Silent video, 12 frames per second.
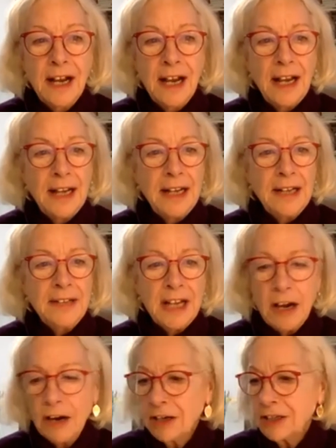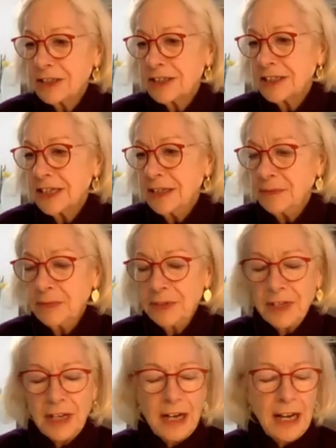in the arts, in
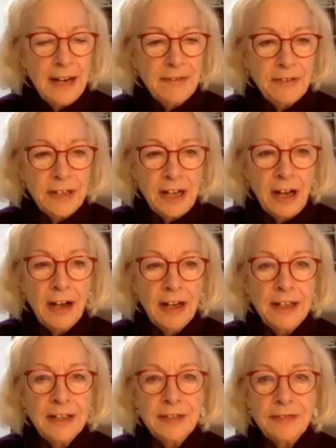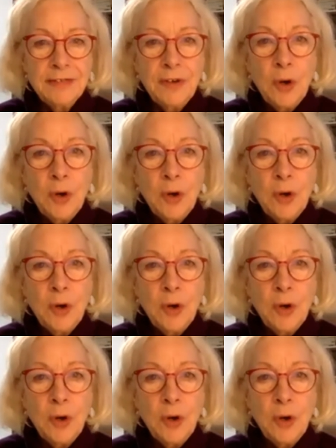every kind of